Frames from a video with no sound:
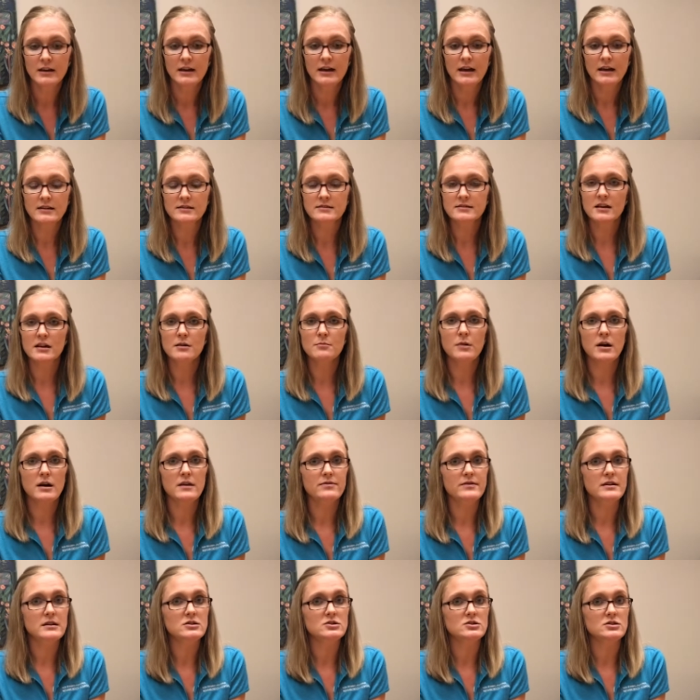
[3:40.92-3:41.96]
And some, I
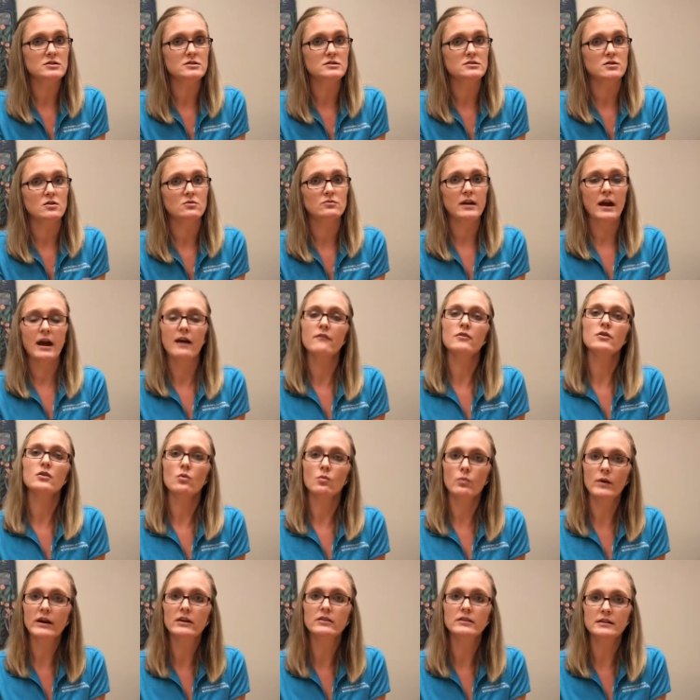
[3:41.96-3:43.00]
think, just don't have an
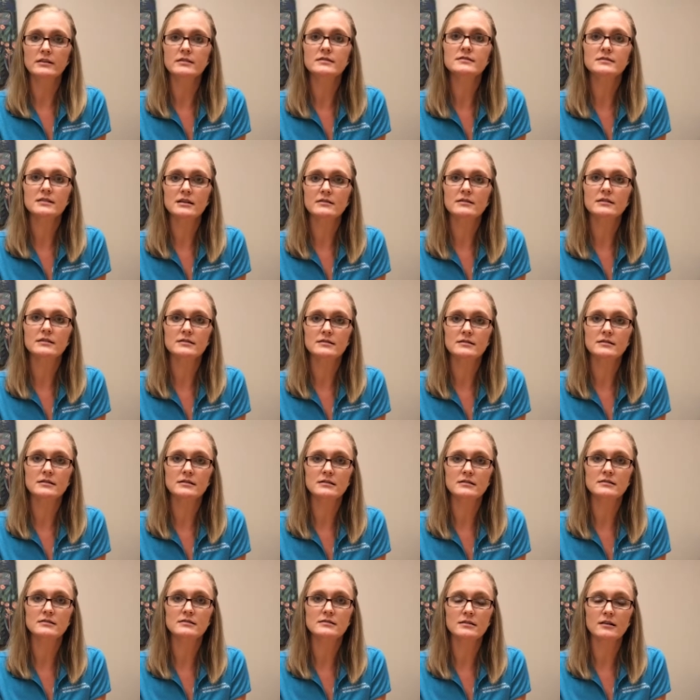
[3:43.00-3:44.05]
awareness that this
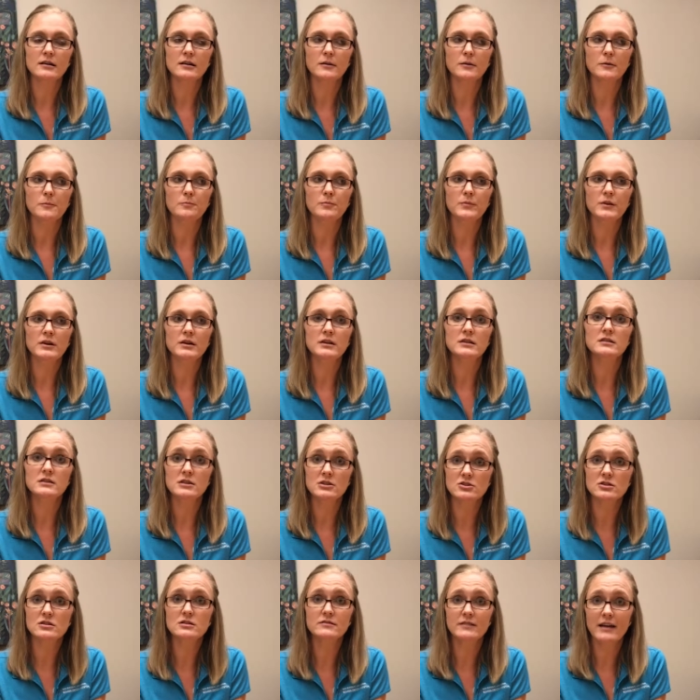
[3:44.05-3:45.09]
is a
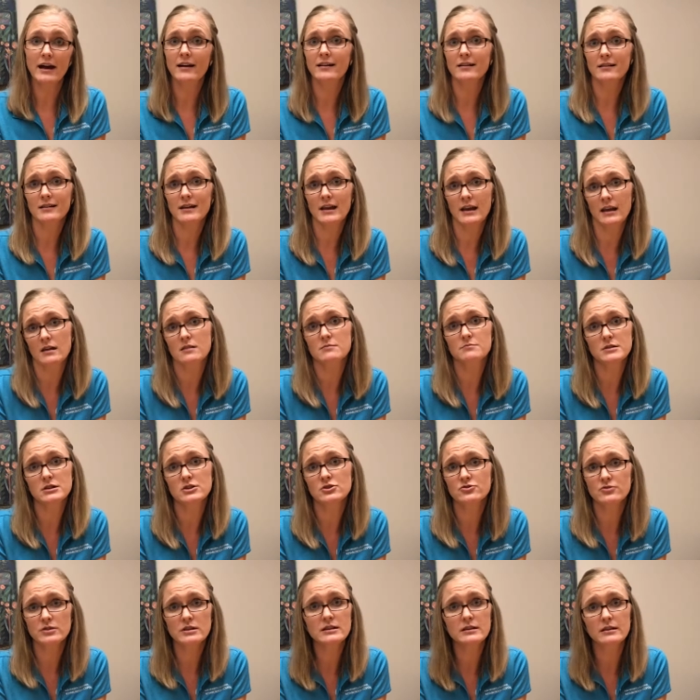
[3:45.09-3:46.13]
condition that can be
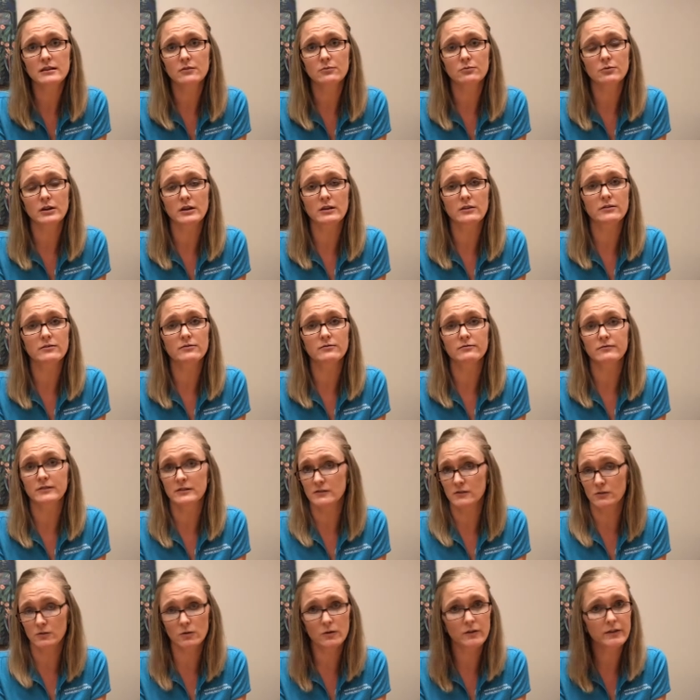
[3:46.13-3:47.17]
treated with
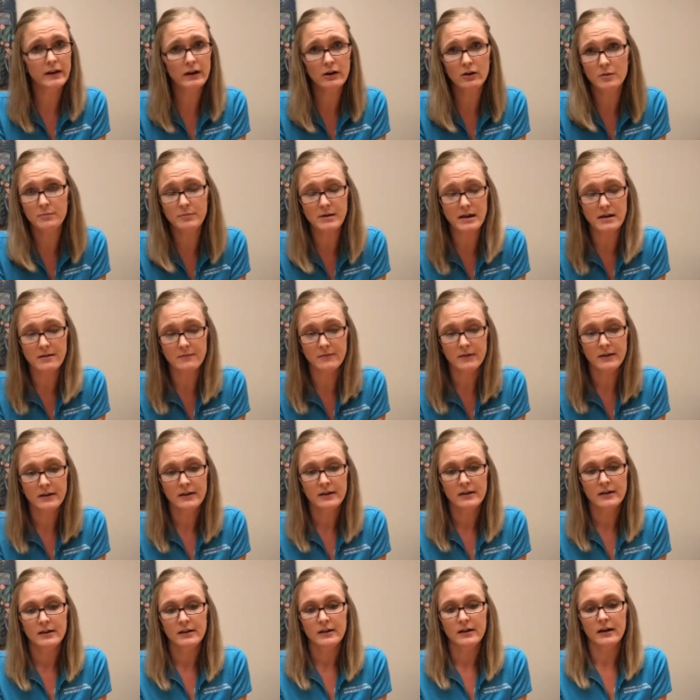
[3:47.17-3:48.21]
physical therapy.
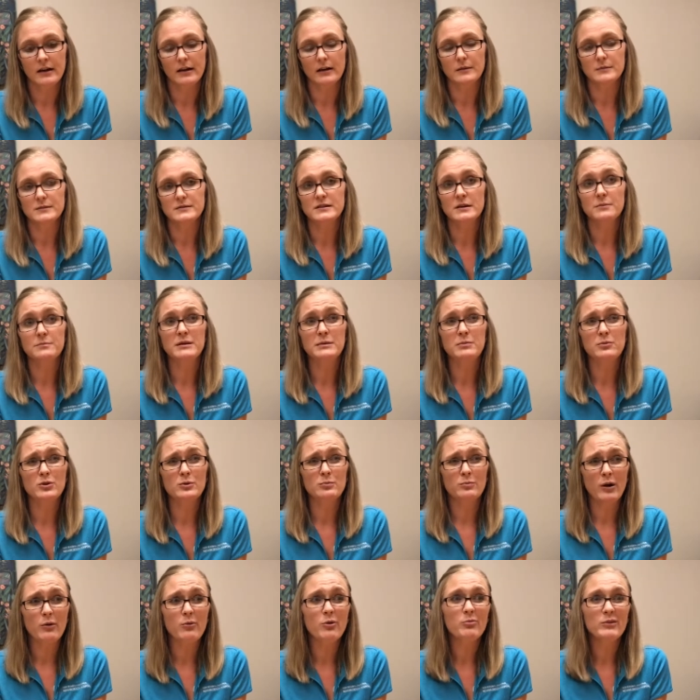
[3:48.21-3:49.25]
Some people are
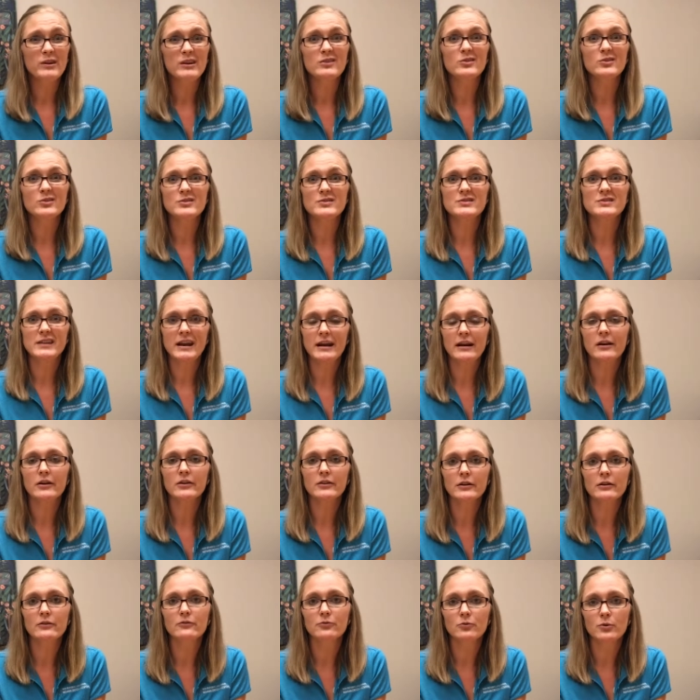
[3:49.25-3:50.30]
probably a little
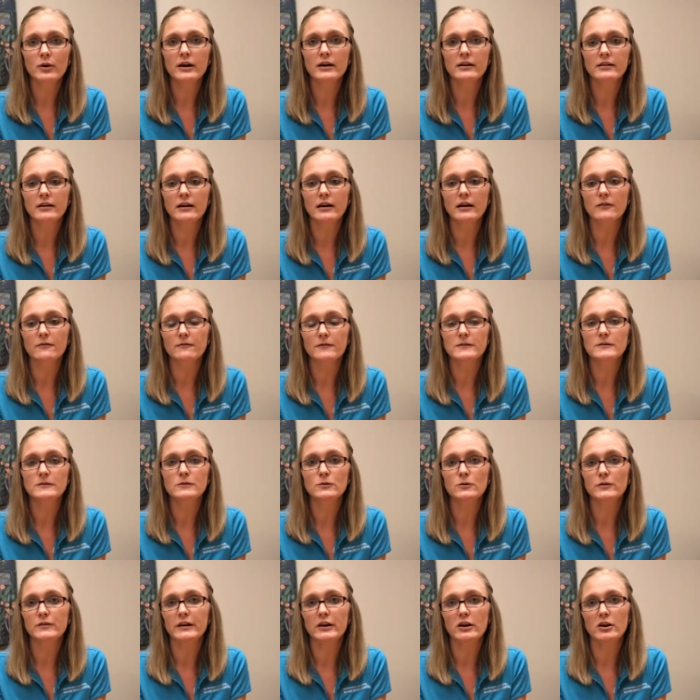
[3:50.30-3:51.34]
scared of what
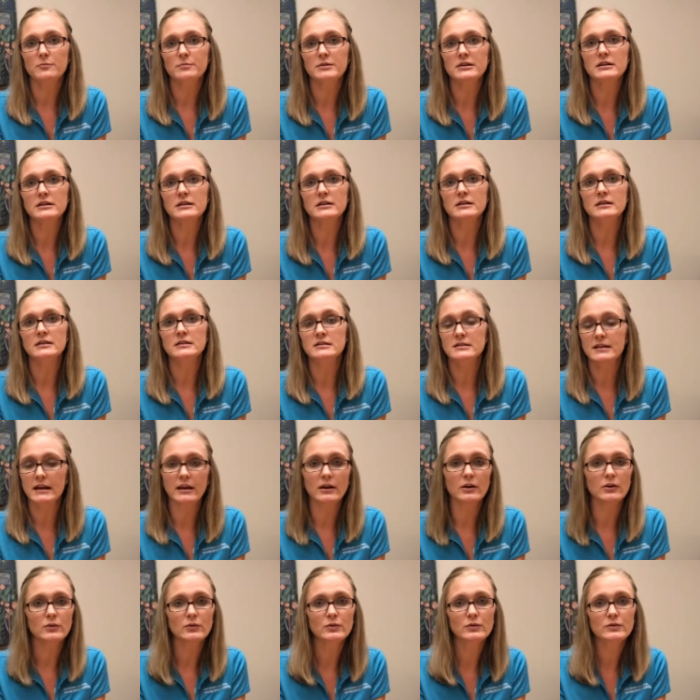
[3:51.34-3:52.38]
physical therapy
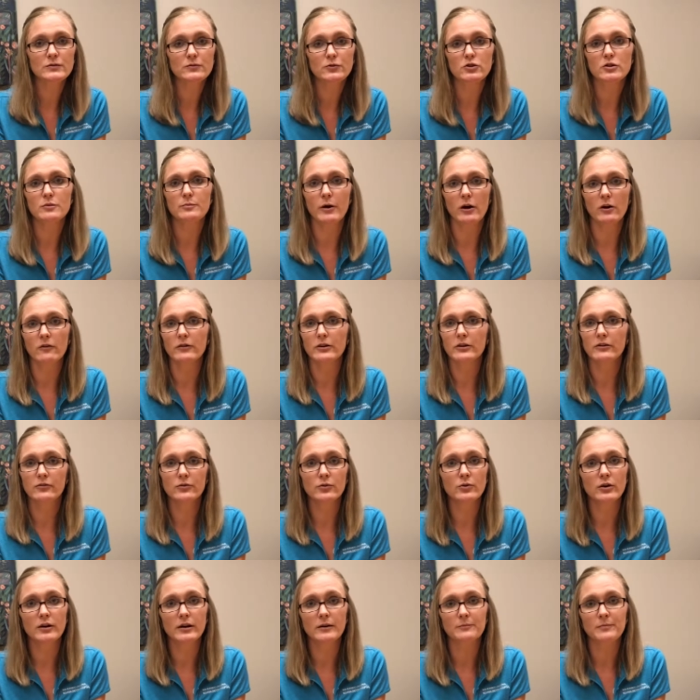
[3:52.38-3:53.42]
entails for the pelvic
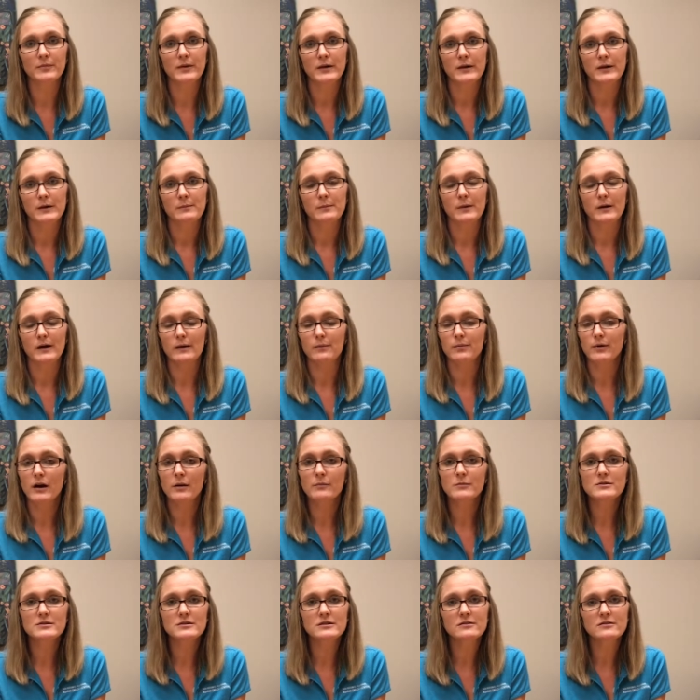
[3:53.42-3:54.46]
floor, but I
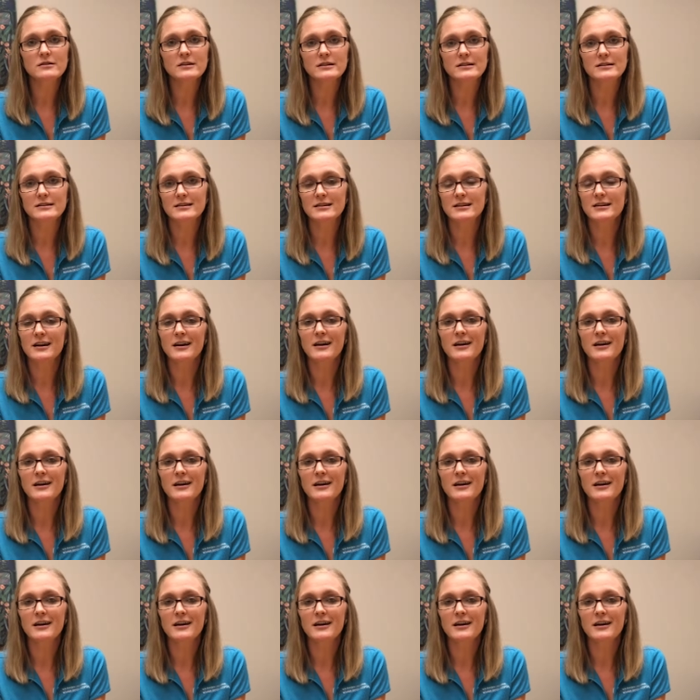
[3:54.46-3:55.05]
promise you it's